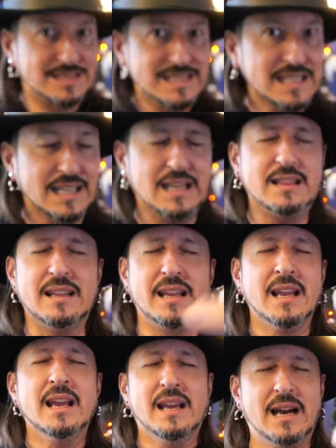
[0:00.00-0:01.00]
seeing
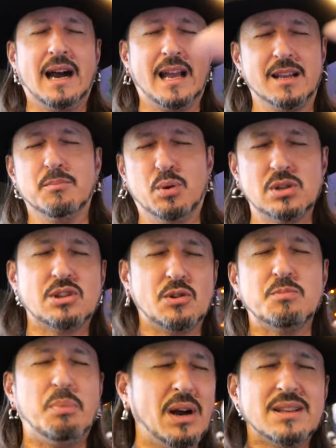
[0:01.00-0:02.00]
anything I can push
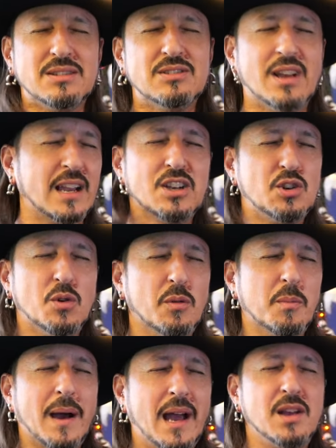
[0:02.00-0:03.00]
those buttons, I could do it
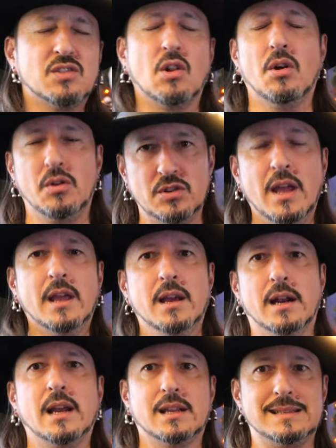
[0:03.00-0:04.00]
with my eyes closed,
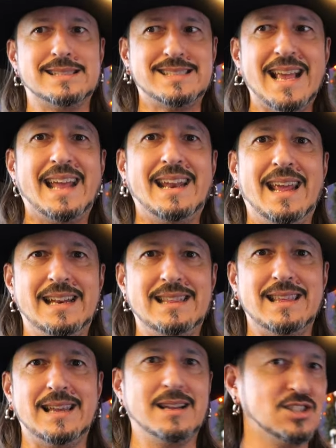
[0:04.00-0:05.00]
and I could set
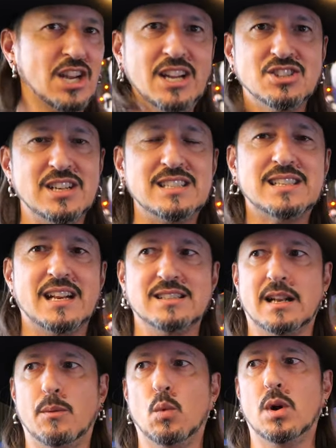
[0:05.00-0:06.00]
anything and change any settings
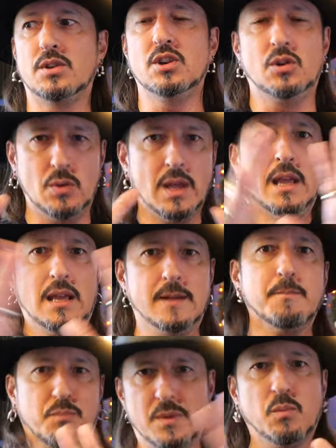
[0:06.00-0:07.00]
that I want to
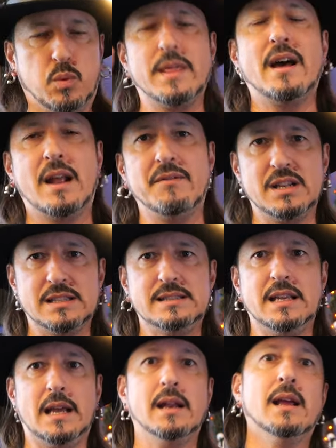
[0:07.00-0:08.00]
without having to
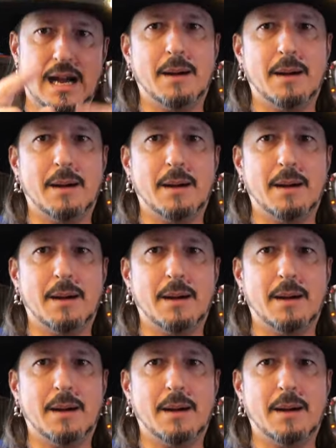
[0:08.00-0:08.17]
see it.